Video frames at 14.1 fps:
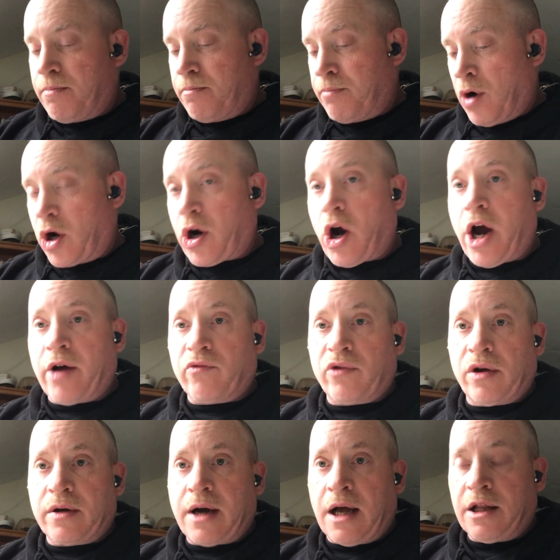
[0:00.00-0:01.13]
book on real
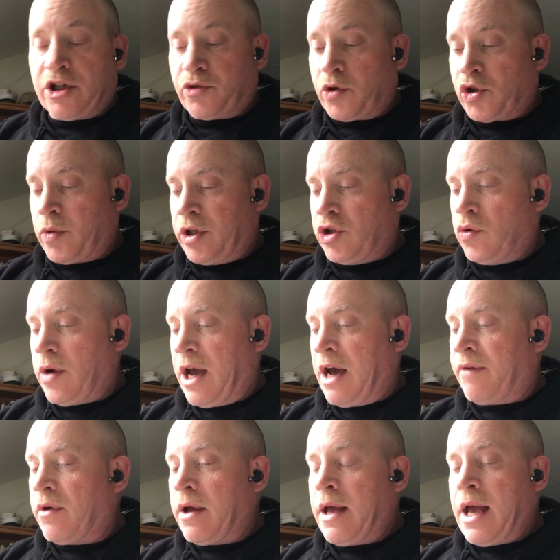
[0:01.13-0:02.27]
colors, which we do have
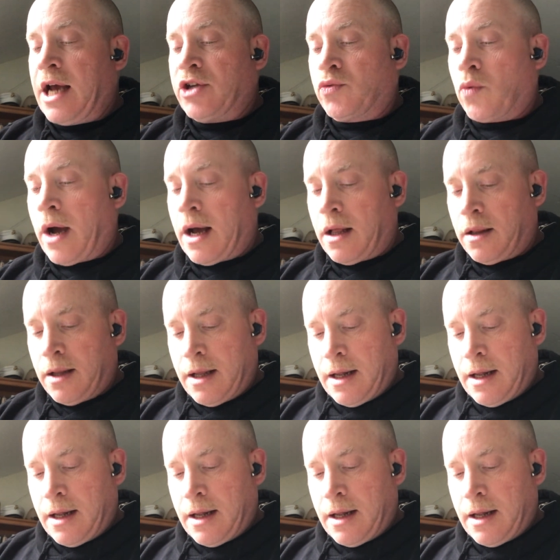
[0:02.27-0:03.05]
as well.